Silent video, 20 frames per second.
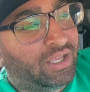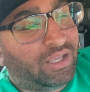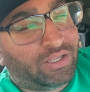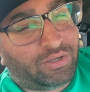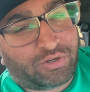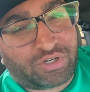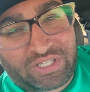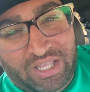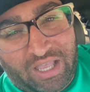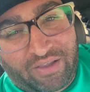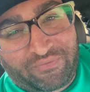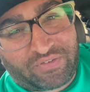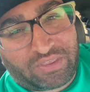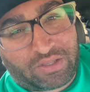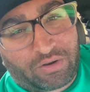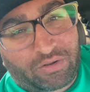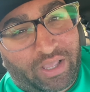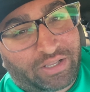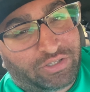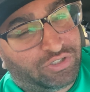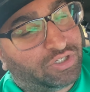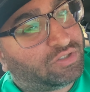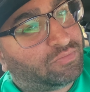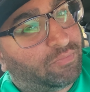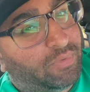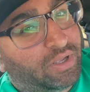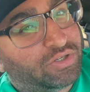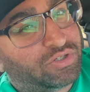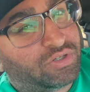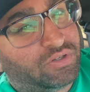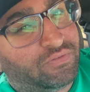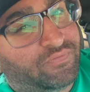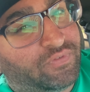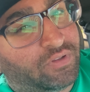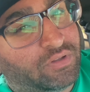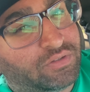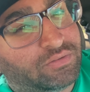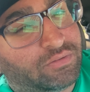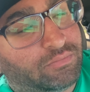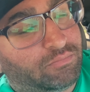your stuff? And they're like, just mention
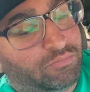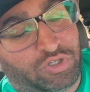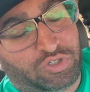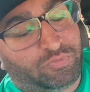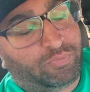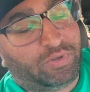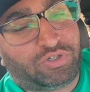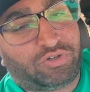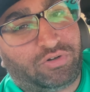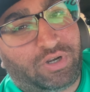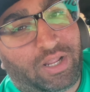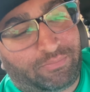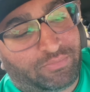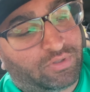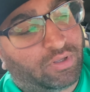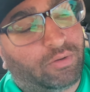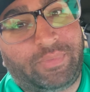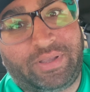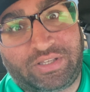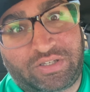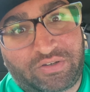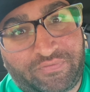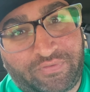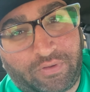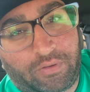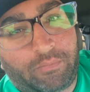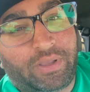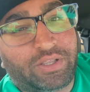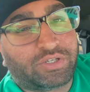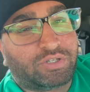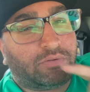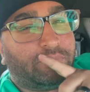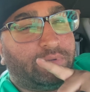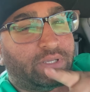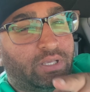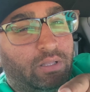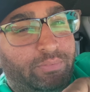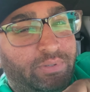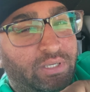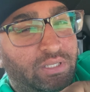Phil, just mention your name. Don't mention Phil, mention
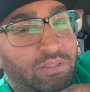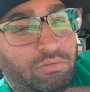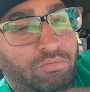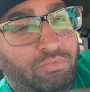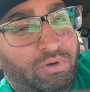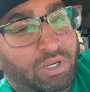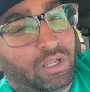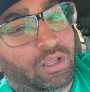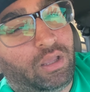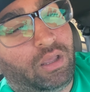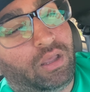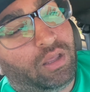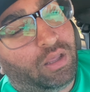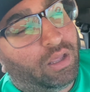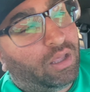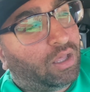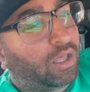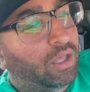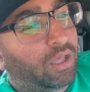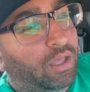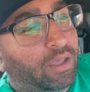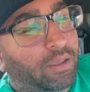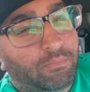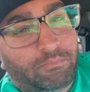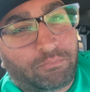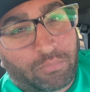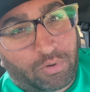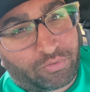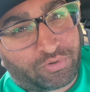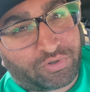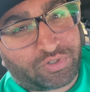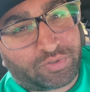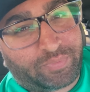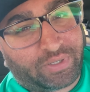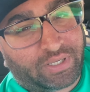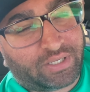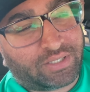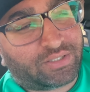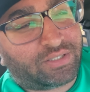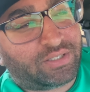BLP3 Motors,
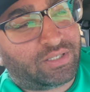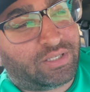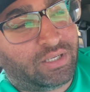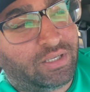because